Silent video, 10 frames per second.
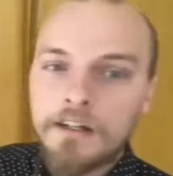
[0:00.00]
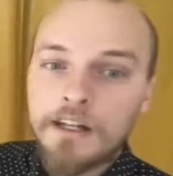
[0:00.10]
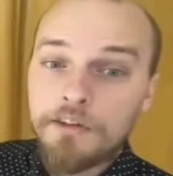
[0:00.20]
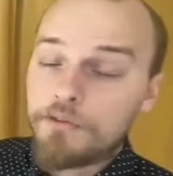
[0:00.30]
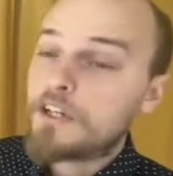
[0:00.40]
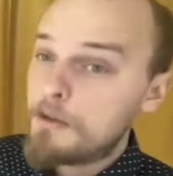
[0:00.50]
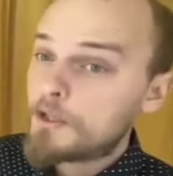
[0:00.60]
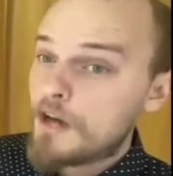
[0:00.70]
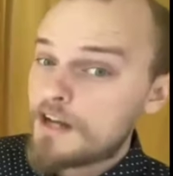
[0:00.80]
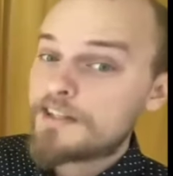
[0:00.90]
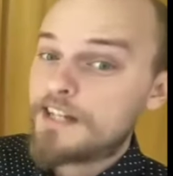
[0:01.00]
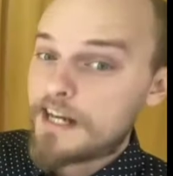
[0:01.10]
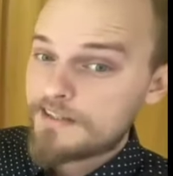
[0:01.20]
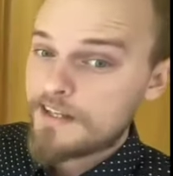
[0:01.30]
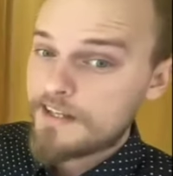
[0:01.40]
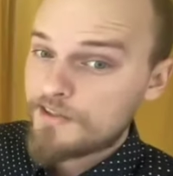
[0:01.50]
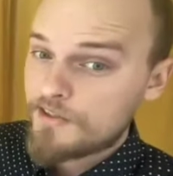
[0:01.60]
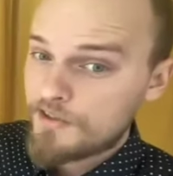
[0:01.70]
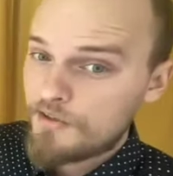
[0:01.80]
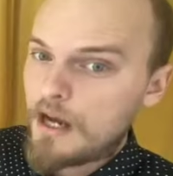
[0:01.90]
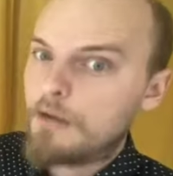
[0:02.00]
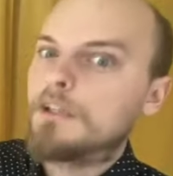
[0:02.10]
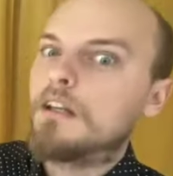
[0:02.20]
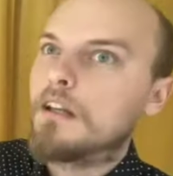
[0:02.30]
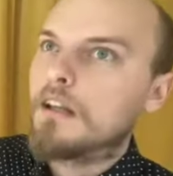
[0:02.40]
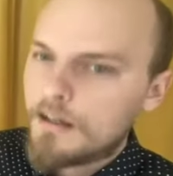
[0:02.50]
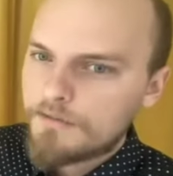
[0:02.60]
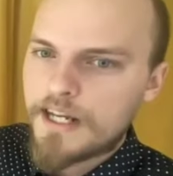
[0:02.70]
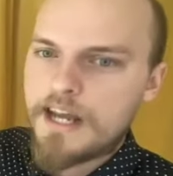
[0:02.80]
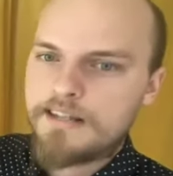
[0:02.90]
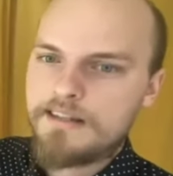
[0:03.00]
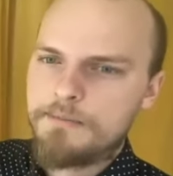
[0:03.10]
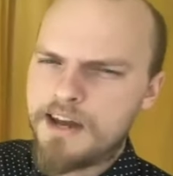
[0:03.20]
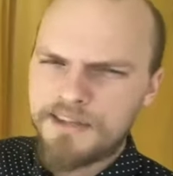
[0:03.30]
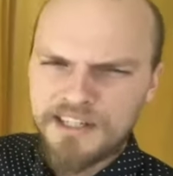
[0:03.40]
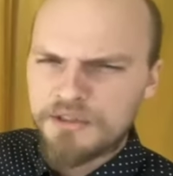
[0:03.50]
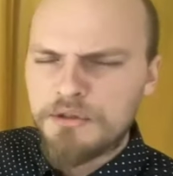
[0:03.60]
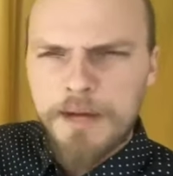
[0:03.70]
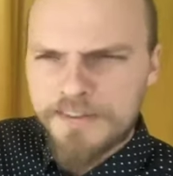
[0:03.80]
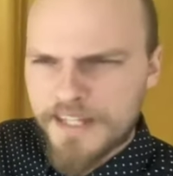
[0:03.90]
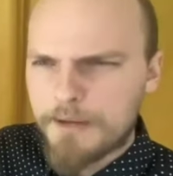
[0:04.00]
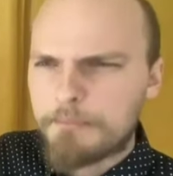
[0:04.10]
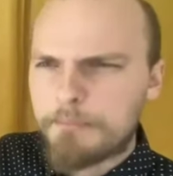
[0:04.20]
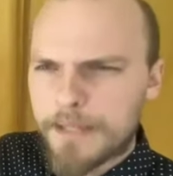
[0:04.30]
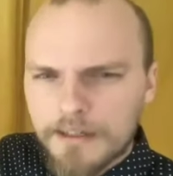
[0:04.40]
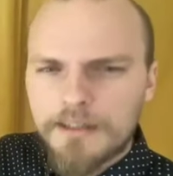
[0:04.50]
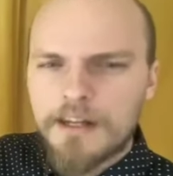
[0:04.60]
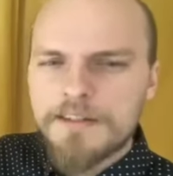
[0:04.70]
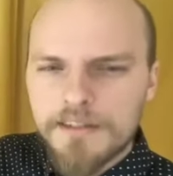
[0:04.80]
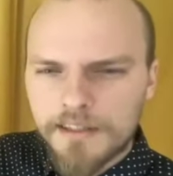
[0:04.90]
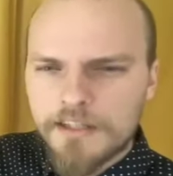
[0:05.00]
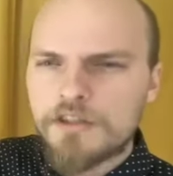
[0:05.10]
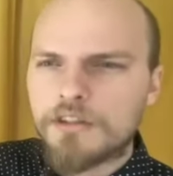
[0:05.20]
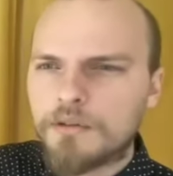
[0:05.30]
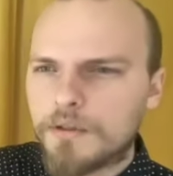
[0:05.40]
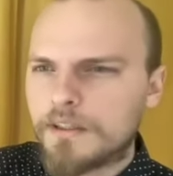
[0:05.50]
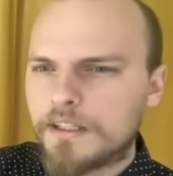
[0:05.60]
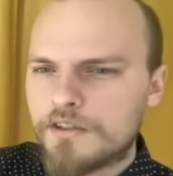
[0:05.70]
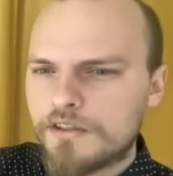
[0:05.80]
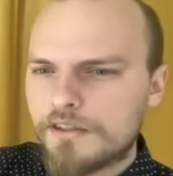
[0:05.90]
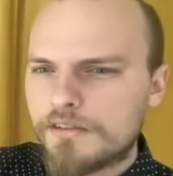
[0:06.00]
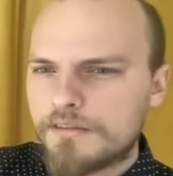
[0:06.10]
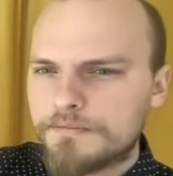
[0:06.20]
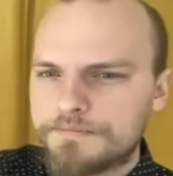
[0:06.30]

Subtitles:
If we come across an ancestor too, I would love to ask them how they knew about that bear constellation correlation.